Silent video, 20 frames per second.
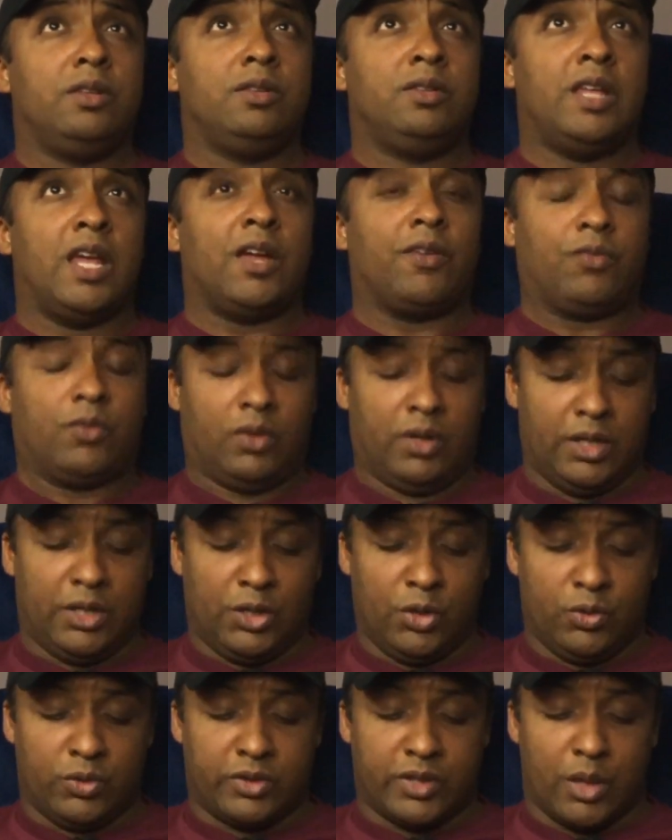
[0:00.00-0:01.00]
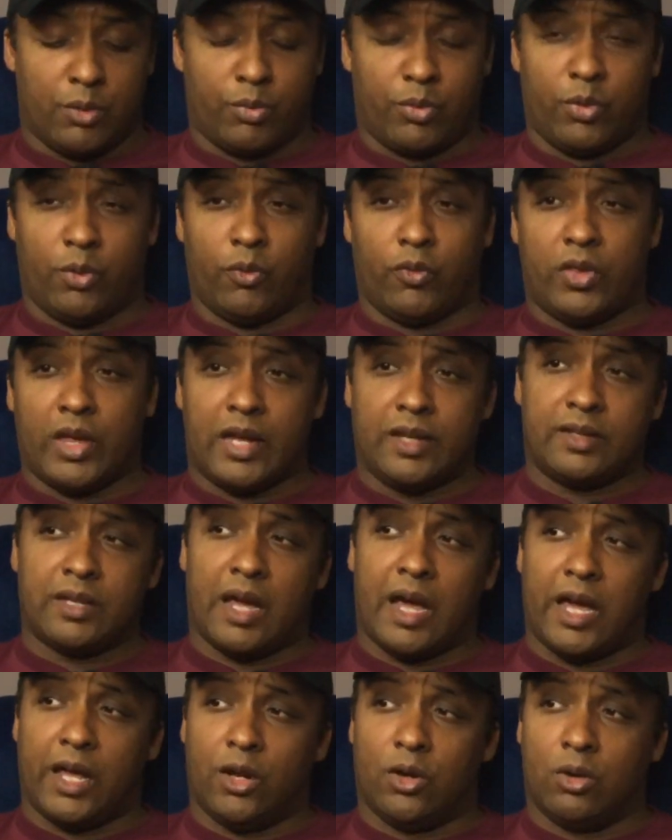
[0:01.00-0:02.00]
definitely do something with that
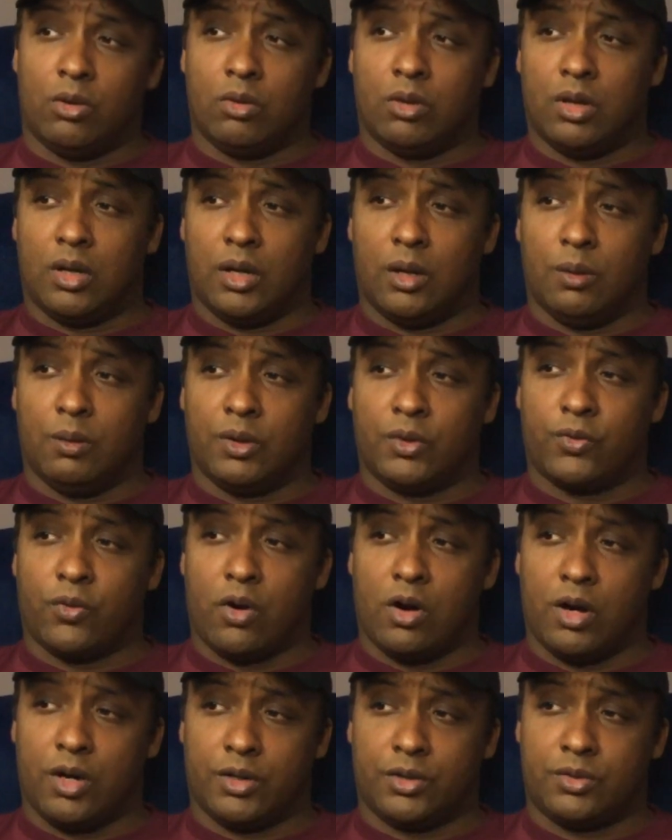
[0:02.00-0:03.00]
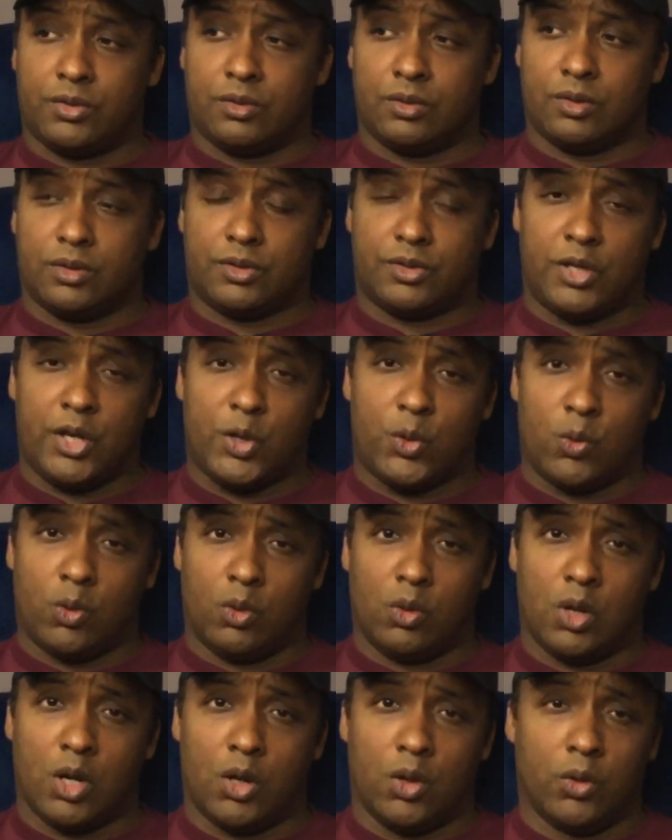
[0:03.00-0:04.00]
title as far as
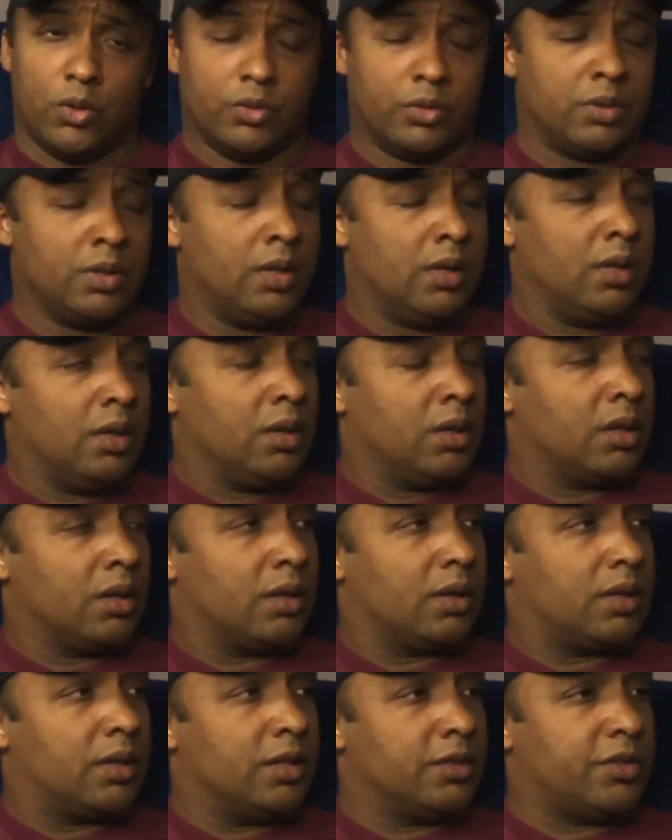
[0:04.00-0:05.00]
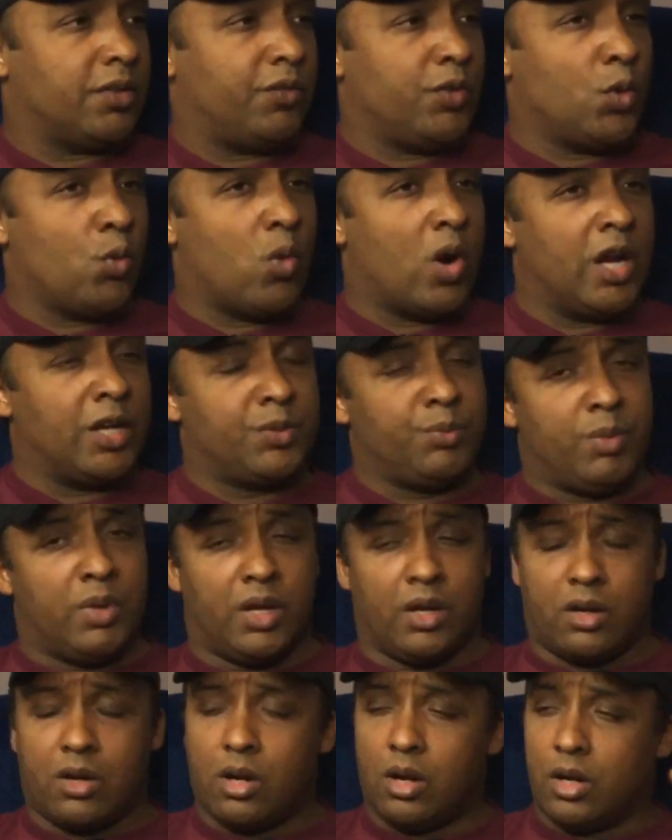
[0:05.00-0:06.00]
sequel goes. Because if you watch
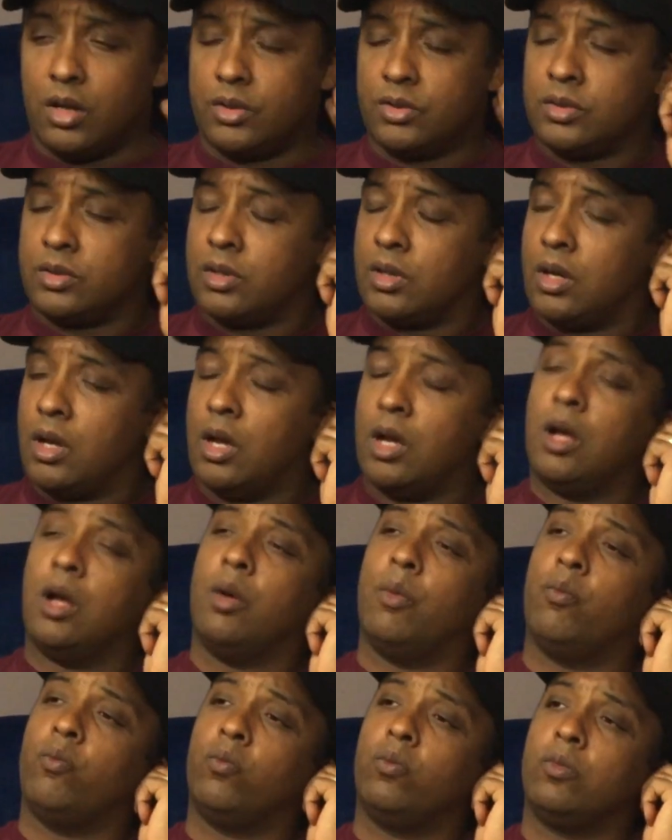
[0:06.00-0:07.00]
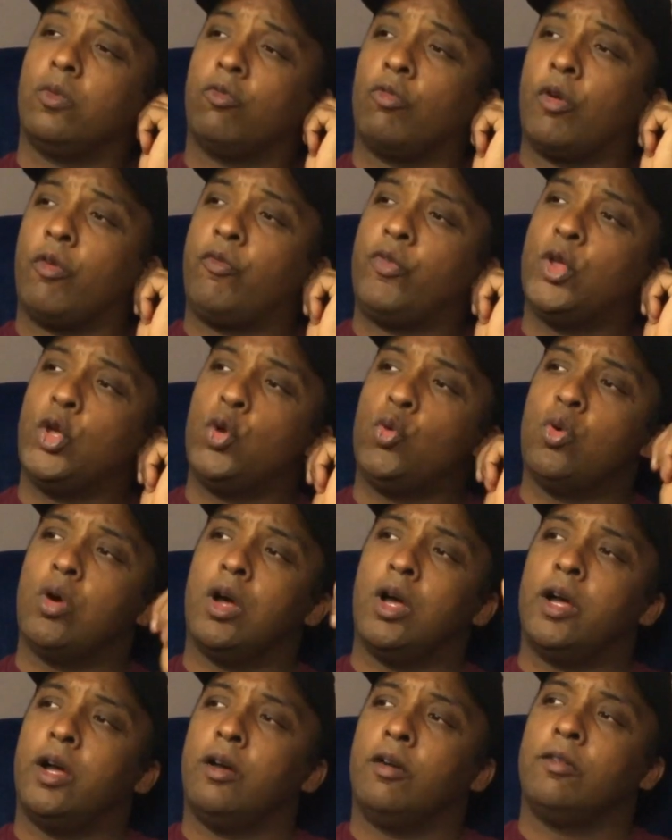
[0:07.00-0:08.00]
me and Curt's review
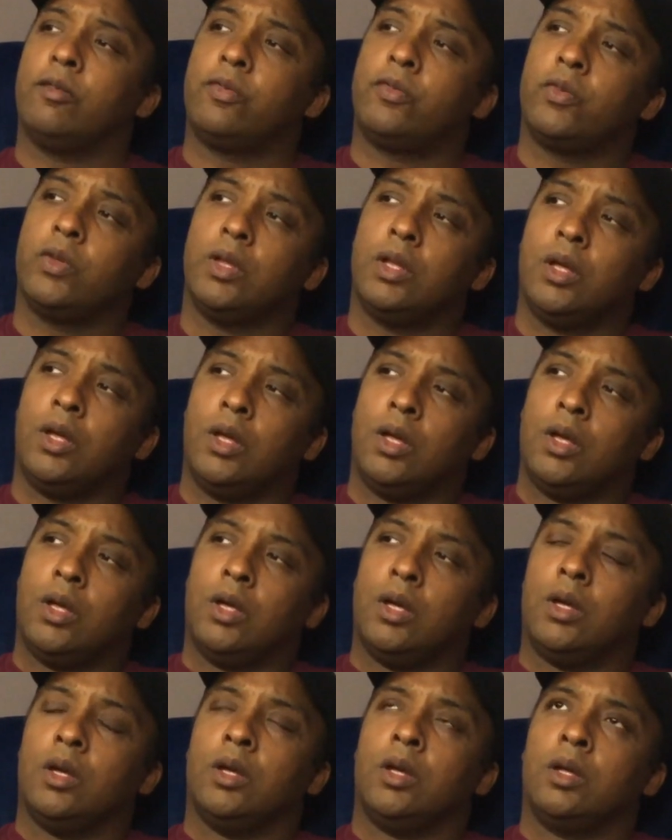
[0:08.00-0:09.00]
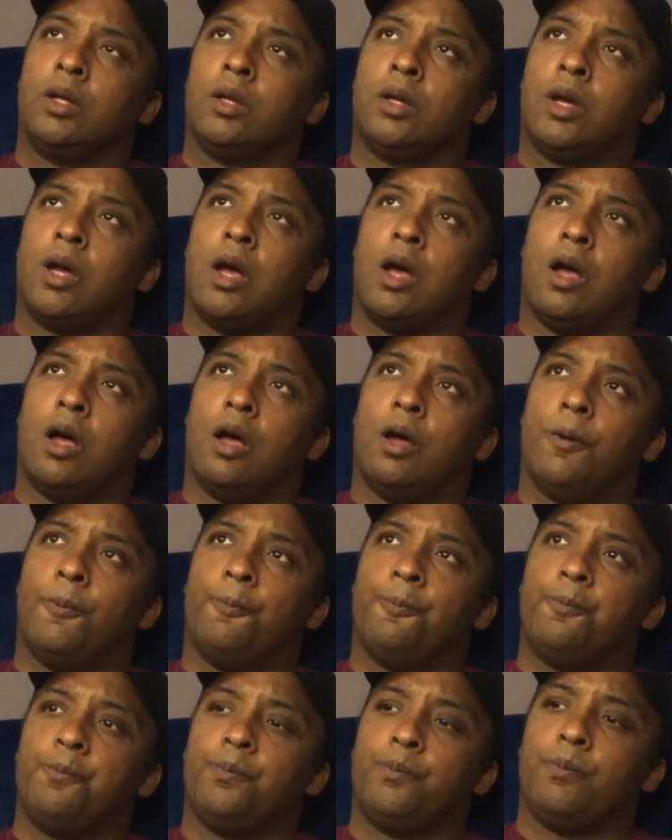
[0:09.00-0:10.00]
of
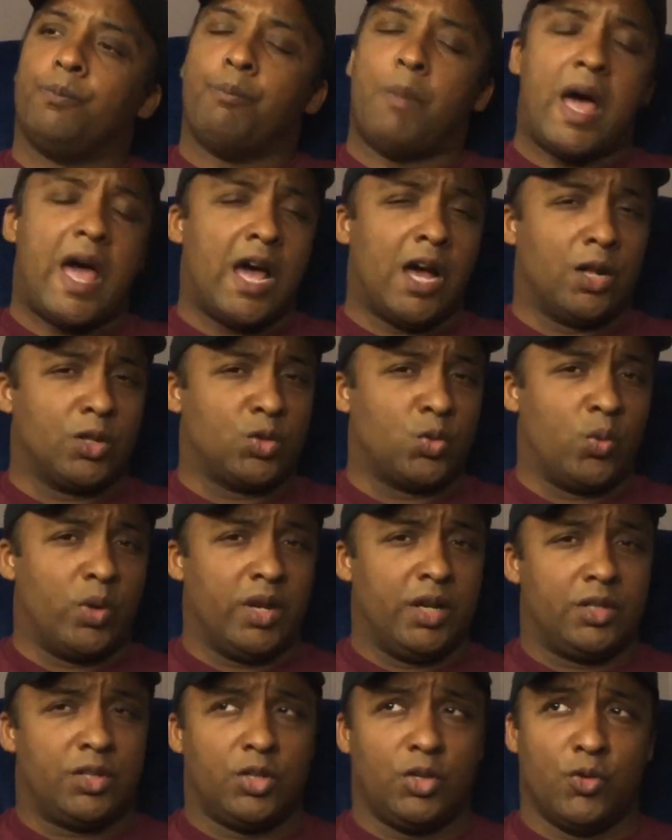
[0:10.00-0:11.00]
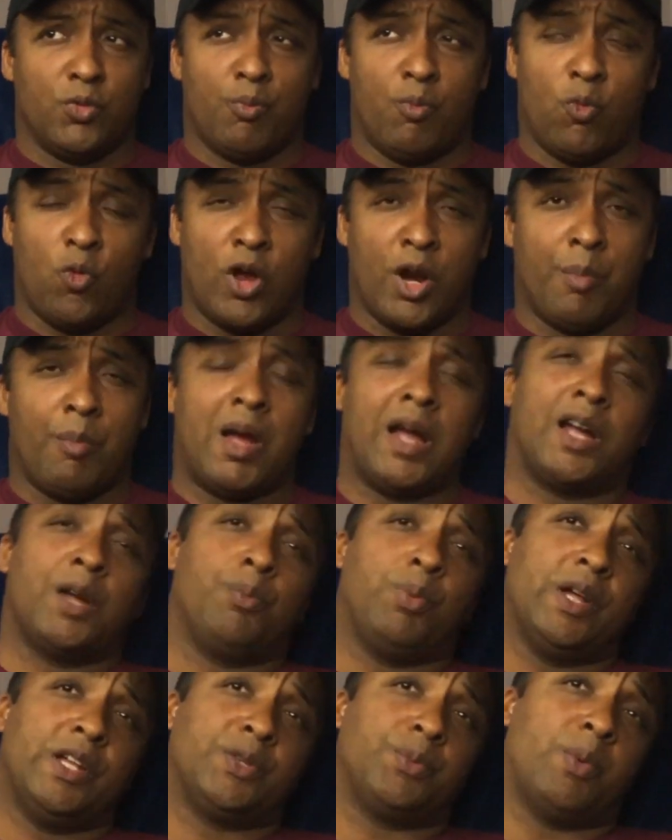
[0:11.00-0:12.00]
Mile 22, one of my
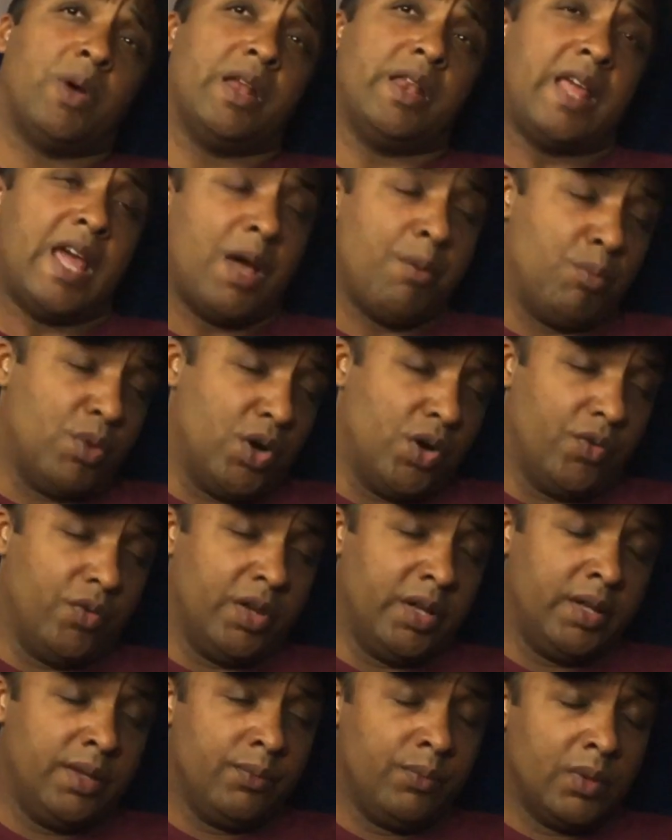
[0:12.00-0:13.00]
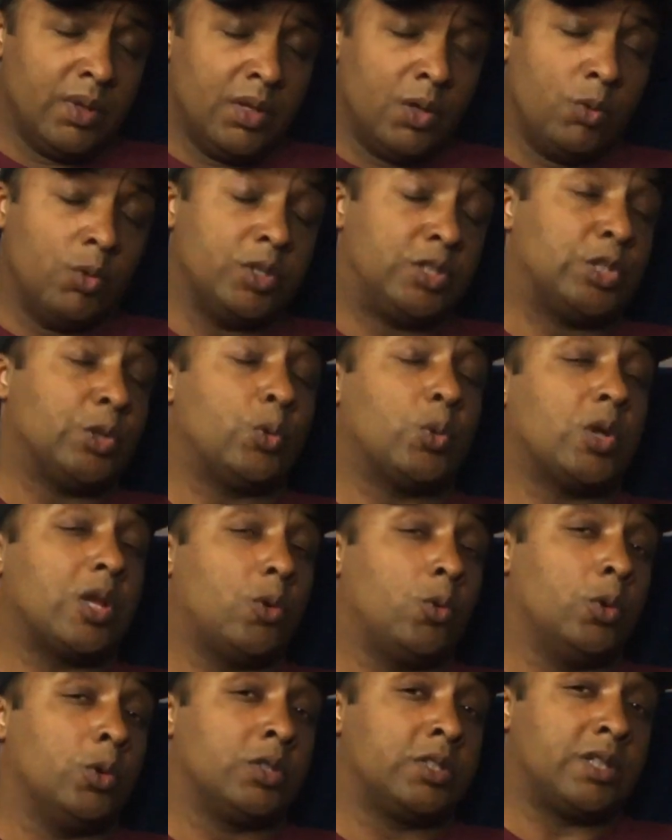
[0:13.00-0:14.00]
complaints about that movie, which
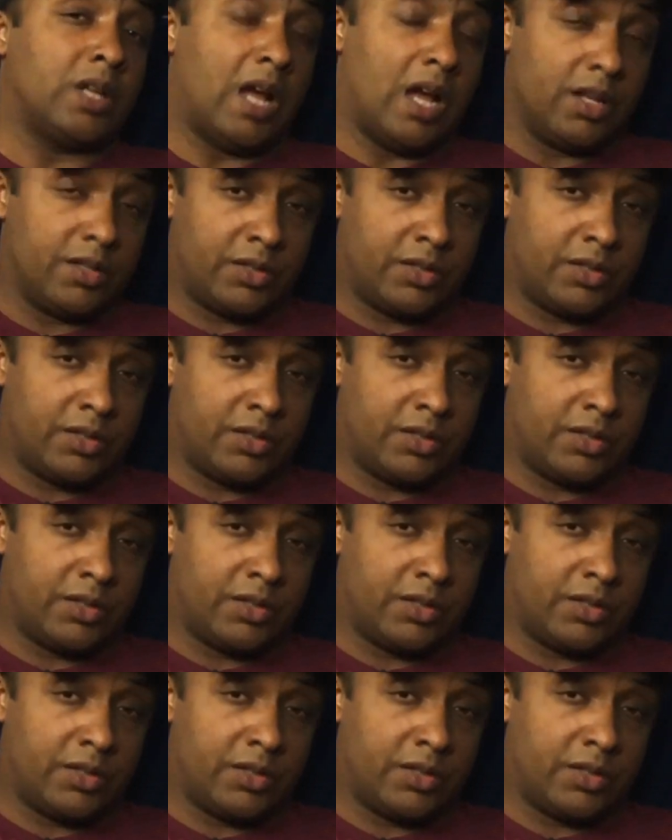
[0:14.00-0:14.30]
was